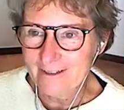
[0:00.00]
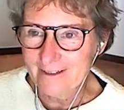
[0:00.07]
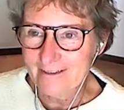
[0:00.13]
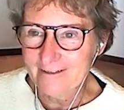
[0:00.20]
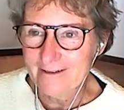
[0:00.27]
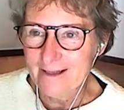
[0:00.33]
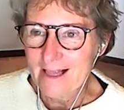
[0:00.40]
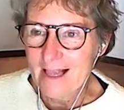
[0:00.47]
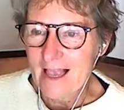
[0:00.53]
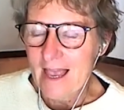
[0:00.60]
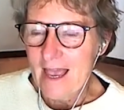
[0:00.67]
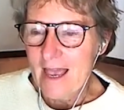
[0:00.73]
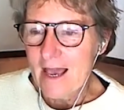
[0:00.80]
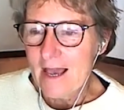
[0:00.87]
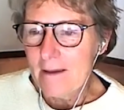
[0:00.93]
Okay
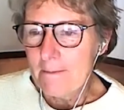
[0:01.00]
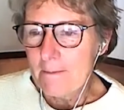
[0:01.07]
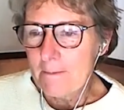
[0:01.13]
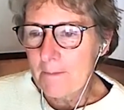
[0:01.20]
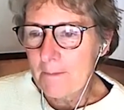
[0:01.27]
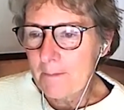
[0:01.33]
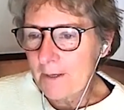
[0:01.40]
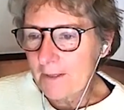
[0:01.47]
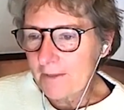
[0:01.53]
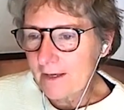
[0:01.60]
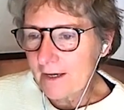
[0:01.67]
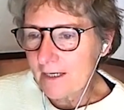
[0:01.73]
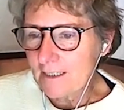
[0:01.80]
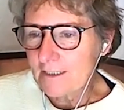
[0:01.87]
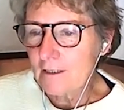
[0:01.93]
but the
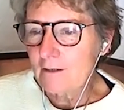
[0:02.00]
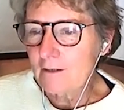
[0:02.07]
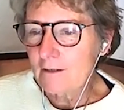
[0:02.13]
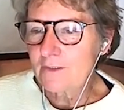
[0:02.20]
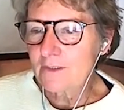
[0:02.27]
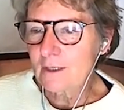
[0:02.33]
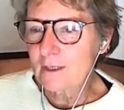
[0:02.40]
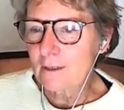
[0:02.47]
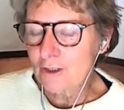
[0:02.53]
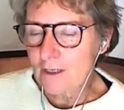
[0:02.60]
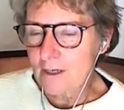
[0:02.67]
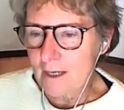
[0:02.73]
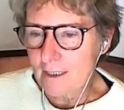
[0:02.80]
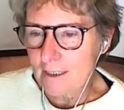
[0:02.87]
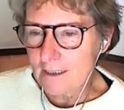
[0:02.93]
idea of a
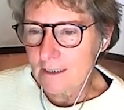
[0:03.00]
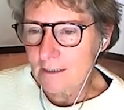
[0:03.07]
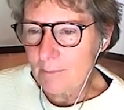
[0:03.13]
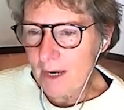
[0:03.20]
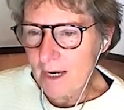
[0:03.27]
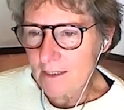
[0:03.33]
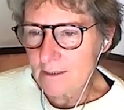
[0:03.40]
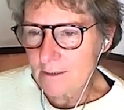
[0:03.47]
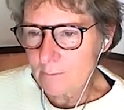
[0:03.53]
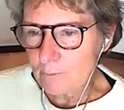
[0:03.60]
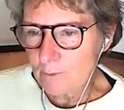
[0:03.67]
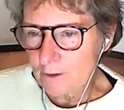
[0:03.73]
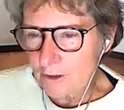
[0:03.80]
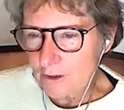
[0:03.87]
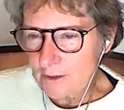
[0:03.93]
social learning space,
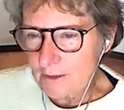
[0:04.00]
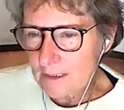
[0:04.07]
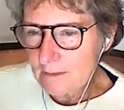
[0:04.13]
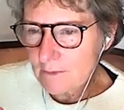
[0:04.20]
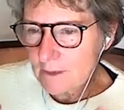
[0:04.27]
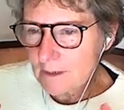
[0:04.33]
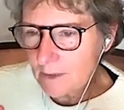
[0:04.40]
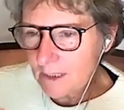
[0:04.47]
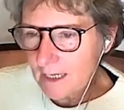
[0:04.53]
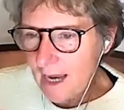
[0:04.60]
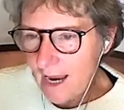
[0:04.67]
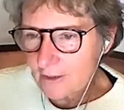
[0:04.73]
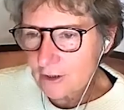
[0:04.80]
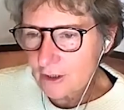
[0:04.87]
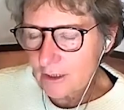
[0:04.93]
which seems to be
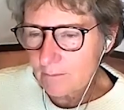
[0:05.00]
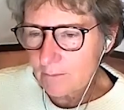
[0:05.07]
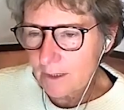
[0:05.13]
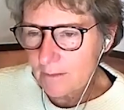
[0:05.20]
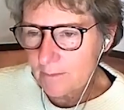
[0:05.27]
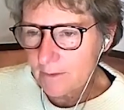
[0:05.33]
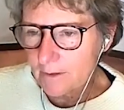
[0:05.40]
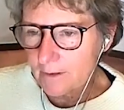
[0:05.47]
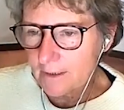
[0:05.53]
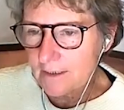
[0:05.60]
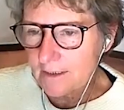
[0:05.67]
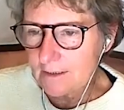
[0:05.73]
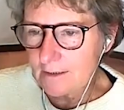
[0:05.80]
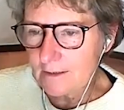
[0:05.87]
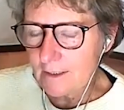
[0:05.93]
catching people,
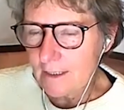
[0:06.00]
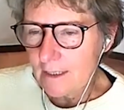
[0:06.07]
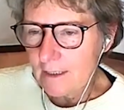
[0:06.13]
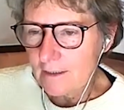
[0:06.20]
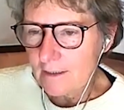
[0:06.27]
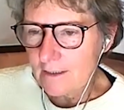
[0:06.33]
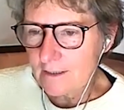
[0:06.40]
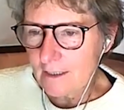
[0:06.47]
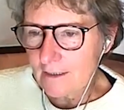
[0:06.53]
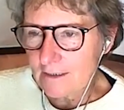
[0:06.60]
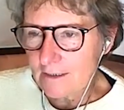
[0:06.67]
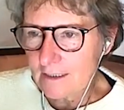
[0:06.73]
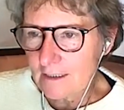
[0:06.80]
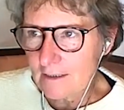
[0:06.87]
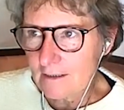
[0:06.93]
is this
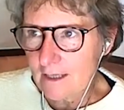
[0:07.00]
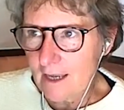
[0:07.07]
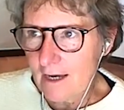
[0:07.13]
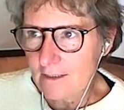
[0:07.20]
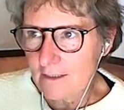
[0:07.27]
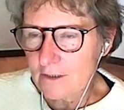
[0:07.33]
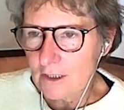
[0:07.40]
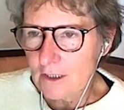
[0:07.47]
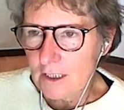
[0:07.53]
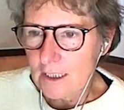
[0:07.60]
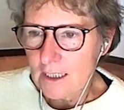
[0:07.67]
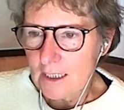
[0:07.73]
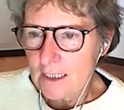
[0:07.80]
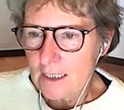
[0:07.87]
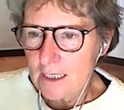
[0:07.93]
idea that
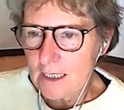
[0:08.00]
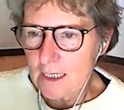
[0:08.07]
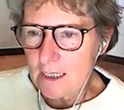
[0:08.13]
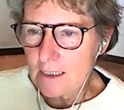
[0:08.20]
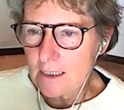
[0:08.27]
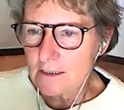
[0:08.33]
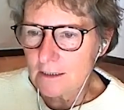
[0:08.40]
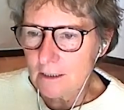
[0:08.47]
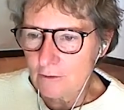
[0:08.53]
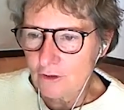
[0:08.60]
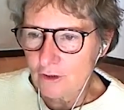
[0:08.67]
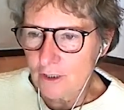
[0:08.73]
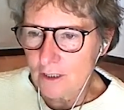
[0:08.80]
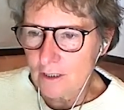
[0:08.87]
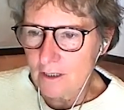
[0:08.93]
in a
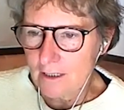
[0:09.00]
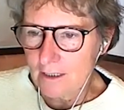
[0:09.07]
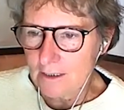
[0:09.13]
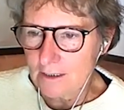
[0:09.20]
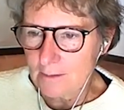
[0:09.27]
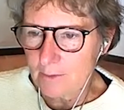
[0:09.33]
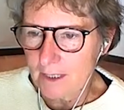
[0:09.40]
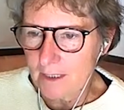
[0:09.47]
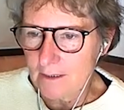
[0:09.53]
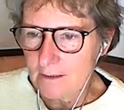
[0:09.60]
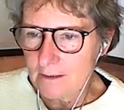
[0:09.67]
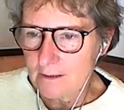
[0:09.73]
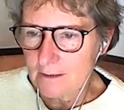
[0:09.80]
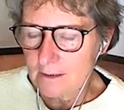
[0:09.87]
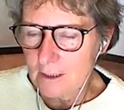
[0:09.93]
social learning
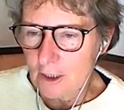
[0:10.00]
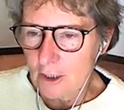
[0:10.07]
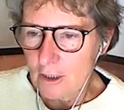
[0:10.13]
space,